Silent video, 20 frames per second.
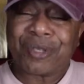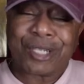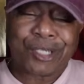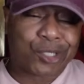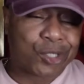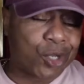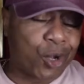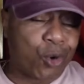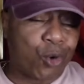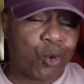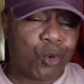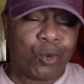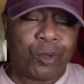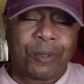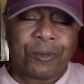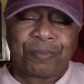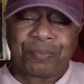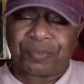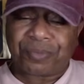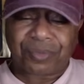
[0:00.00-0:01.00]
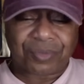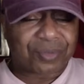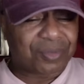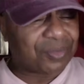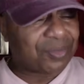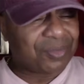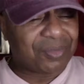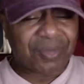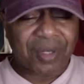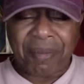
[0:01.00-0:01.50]
So,
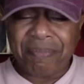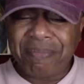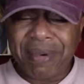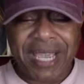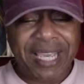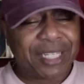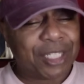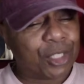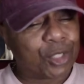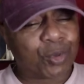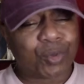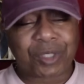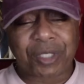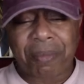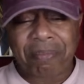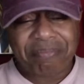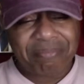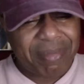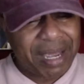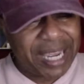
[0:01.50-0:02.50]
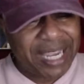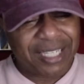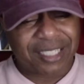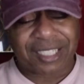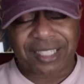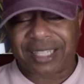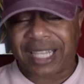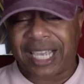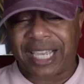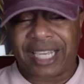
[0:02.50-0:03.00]
man, this was a
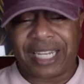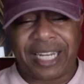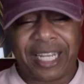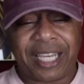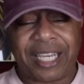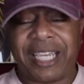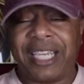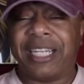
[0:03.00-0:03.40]
major thing in there.